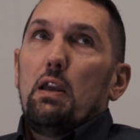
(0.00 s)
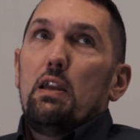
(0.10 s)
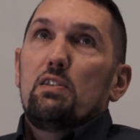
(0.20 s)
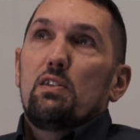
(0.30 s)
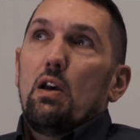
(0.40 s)

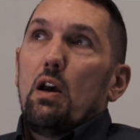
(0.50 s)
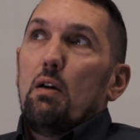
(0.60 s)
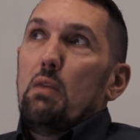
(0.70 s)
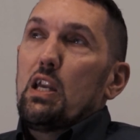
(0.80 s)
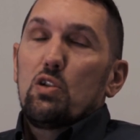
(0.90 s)
it's
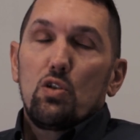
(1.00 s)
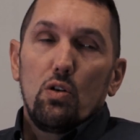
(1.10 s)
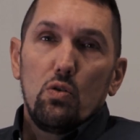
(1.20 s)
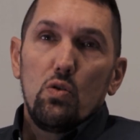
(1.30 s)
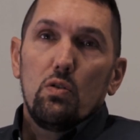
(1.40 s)
making
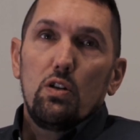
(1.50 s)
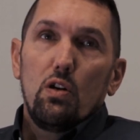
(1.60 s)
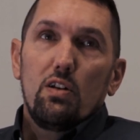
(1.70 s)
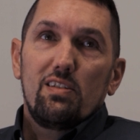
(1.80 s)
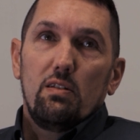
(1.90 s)
sure
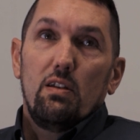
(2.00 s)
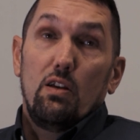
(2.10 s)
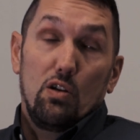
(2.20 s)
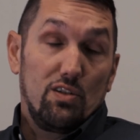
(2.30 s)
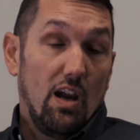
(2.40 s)
you're
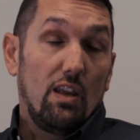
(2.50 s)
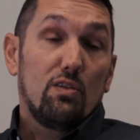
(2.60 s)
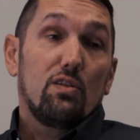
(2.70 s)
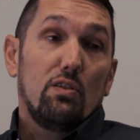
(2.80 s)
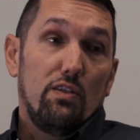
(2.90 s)
assigned
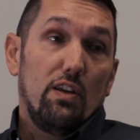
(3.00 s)
to certain